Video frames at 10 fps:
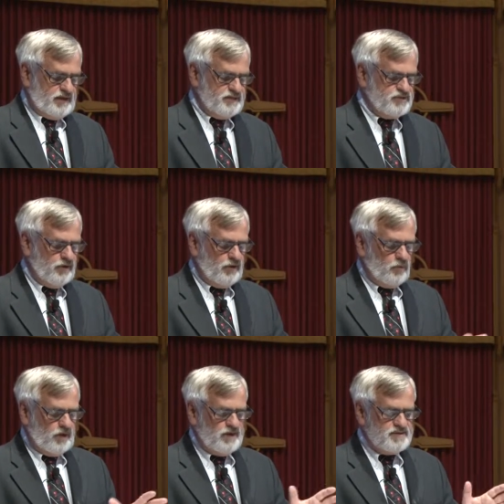And so it
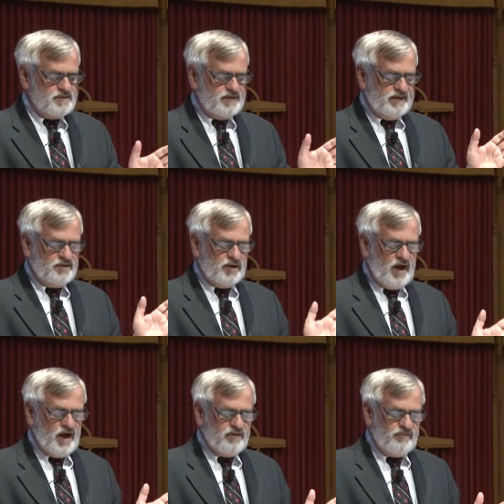was that the
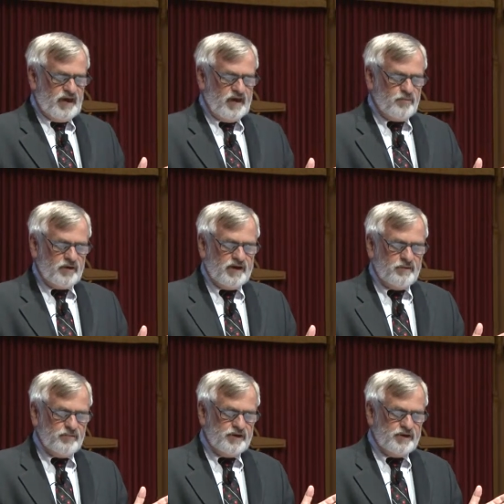God of Abraham